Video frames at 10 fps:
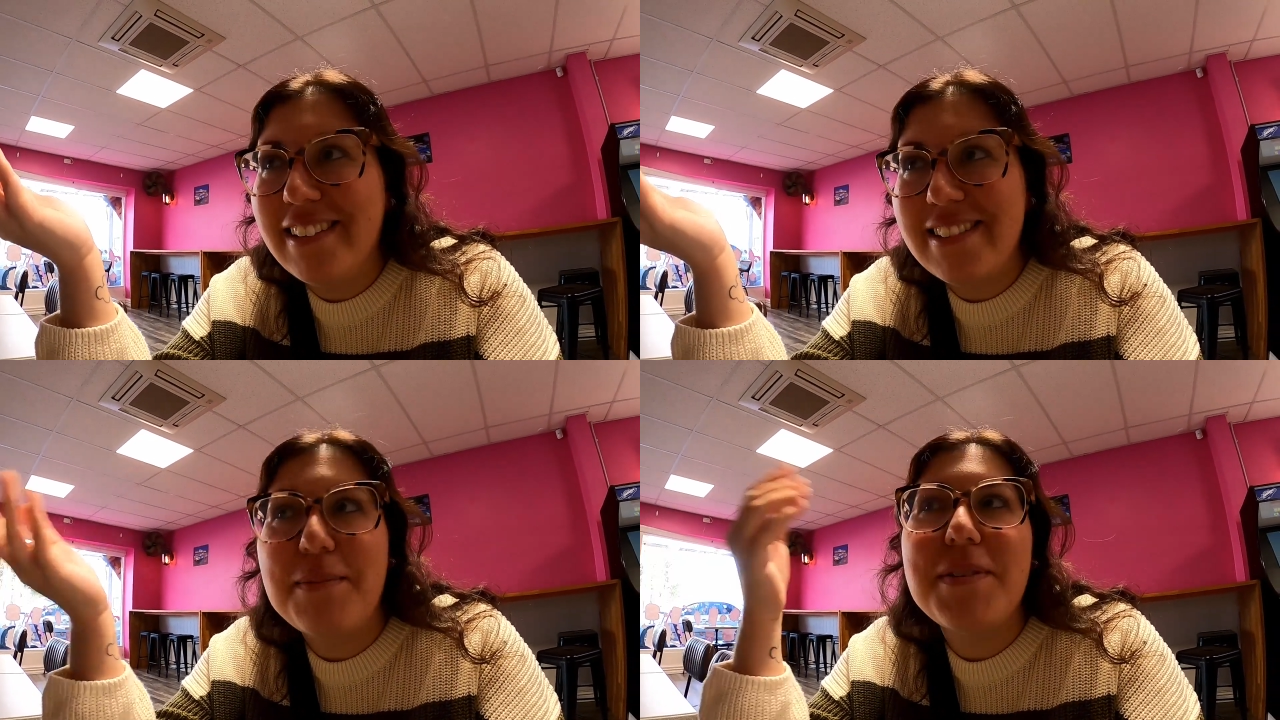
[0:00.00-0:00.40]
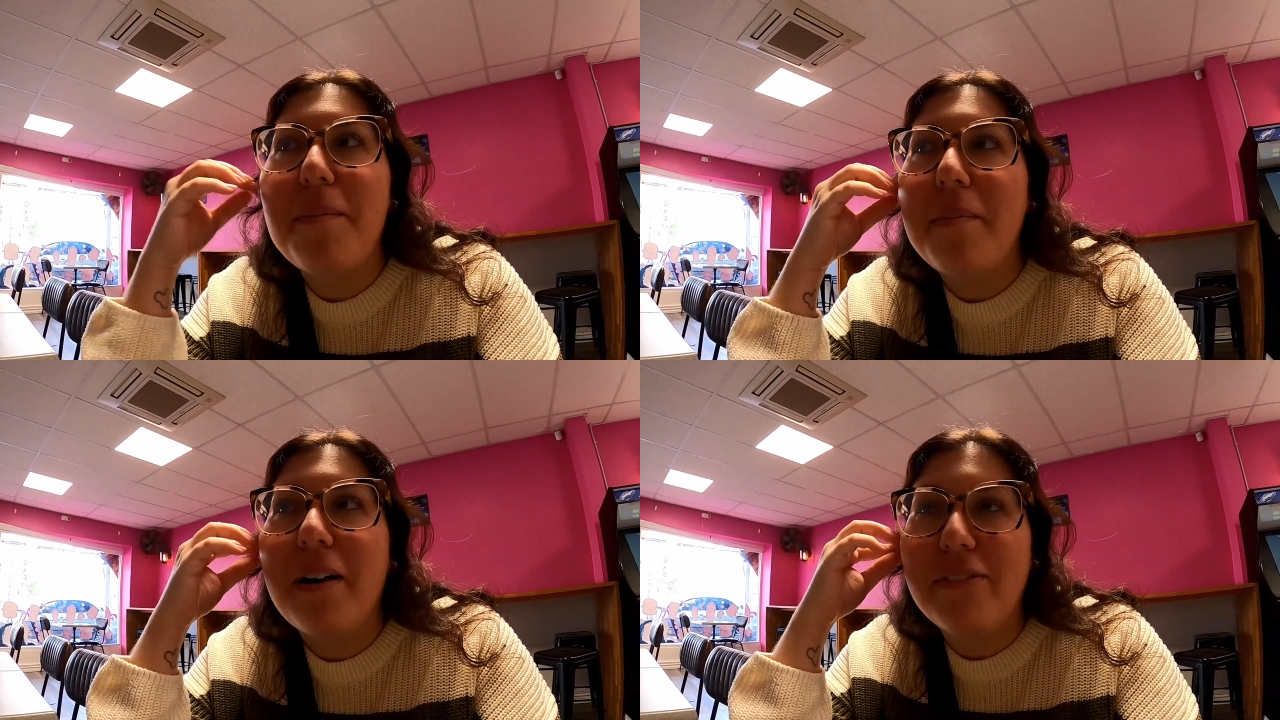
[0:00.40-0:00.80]
in
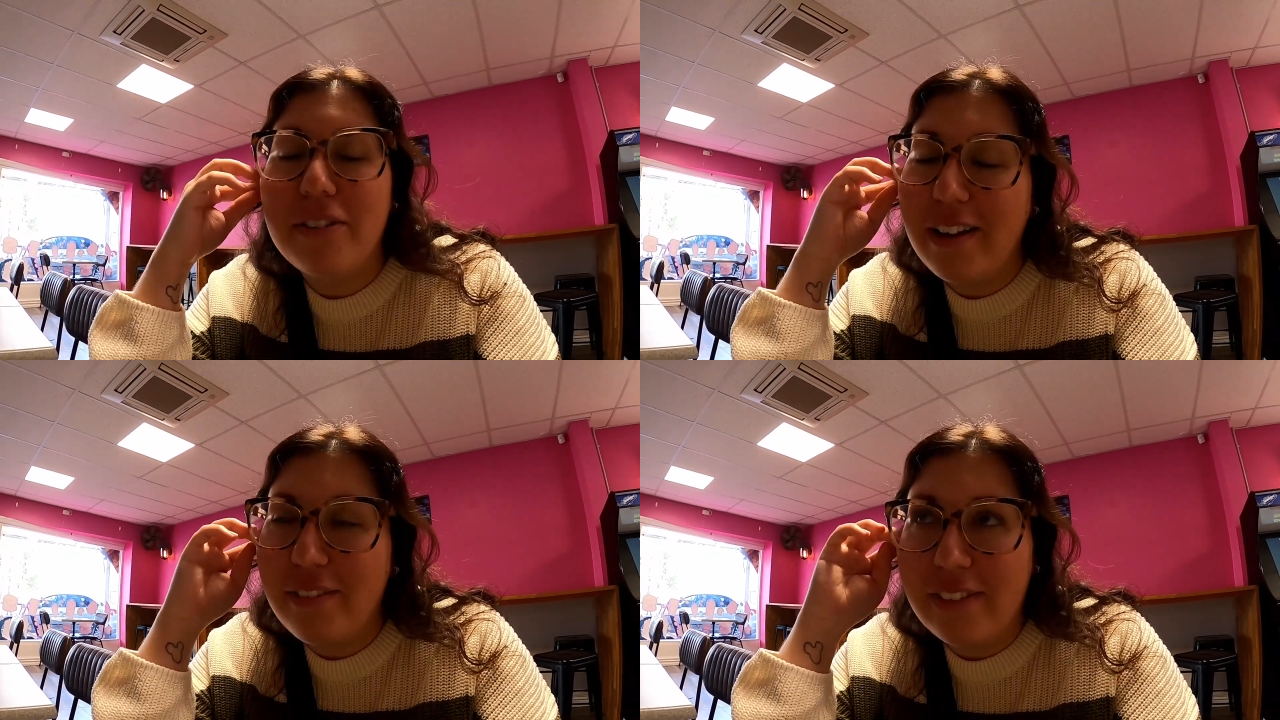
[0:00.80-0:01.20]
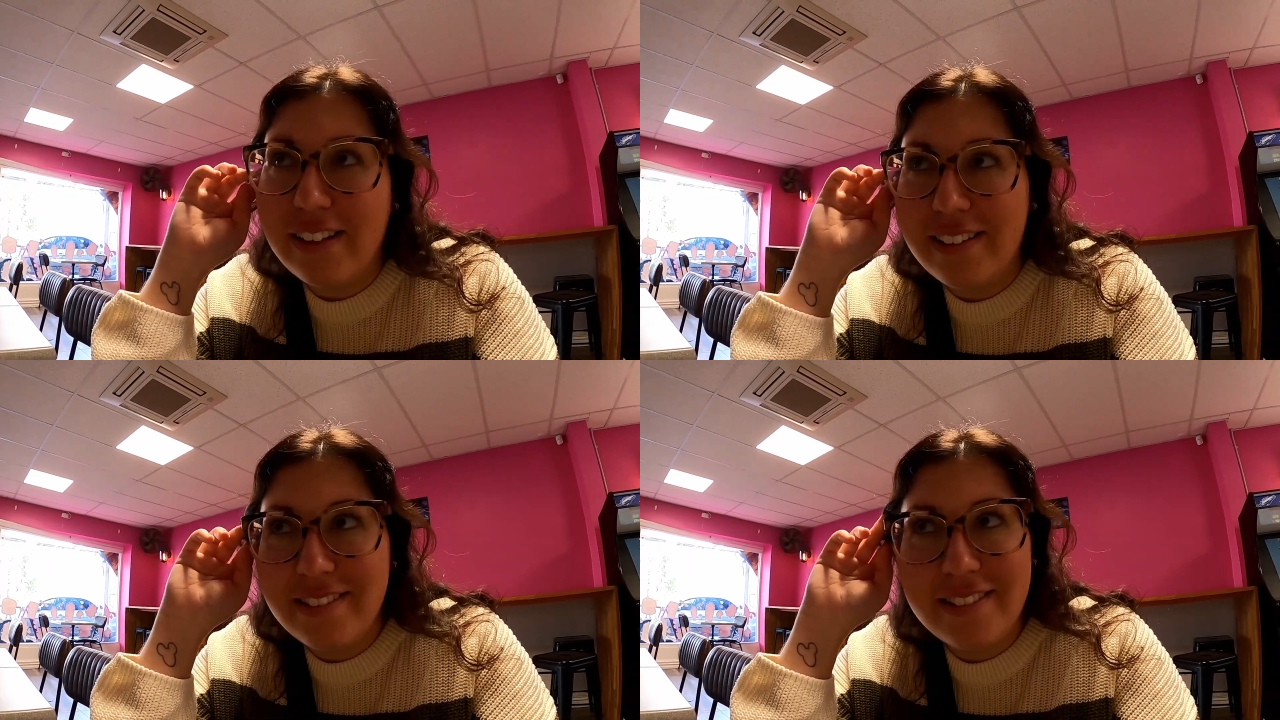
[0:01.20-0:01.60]
September for
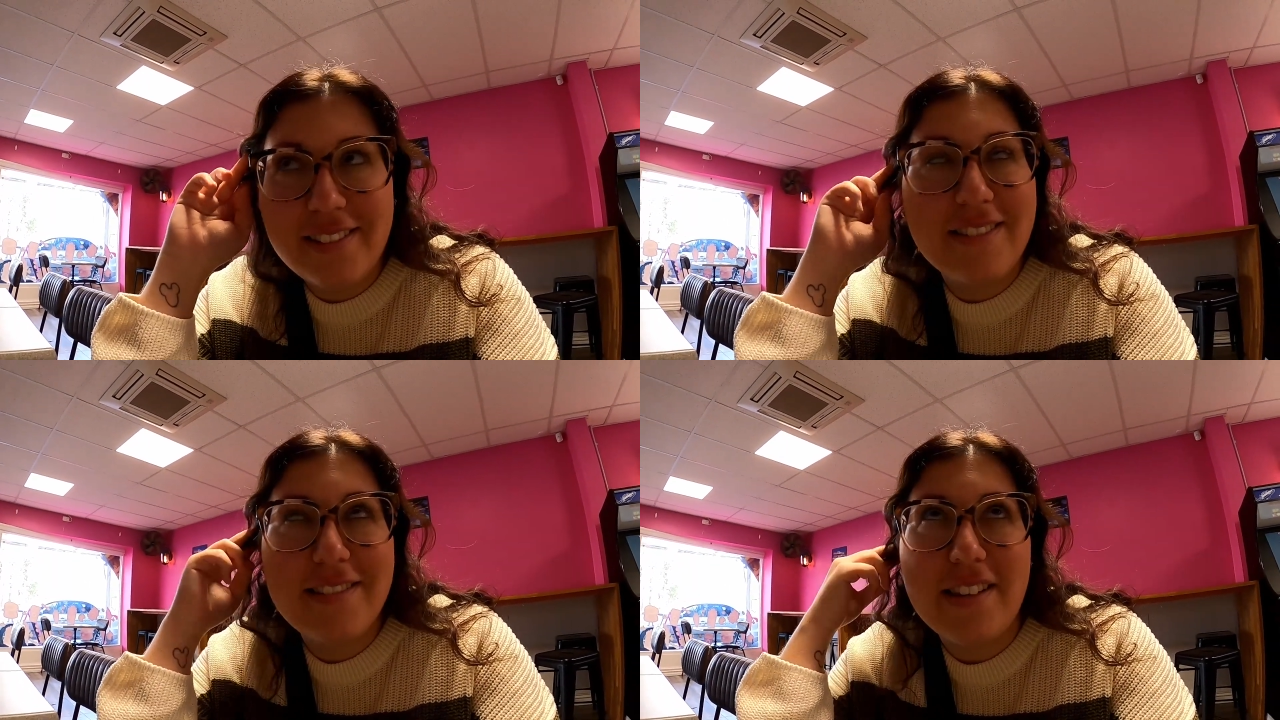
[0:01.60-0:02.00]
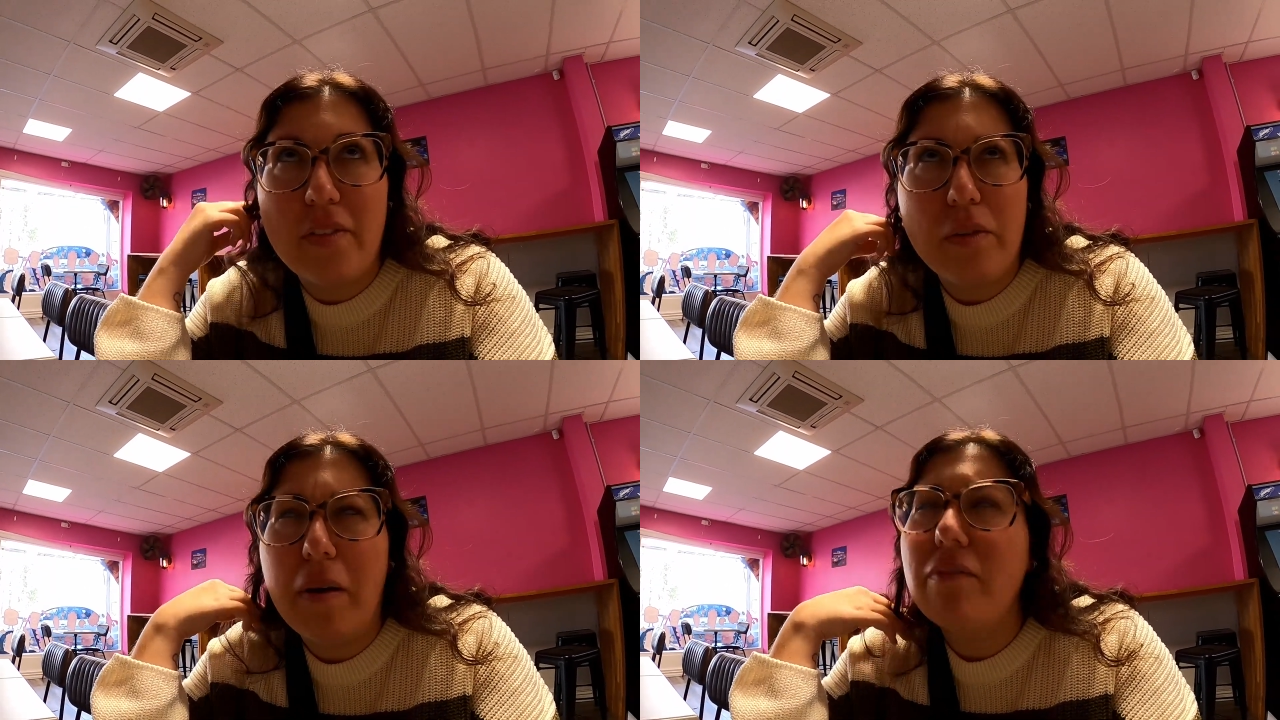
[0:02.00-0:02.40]
another 7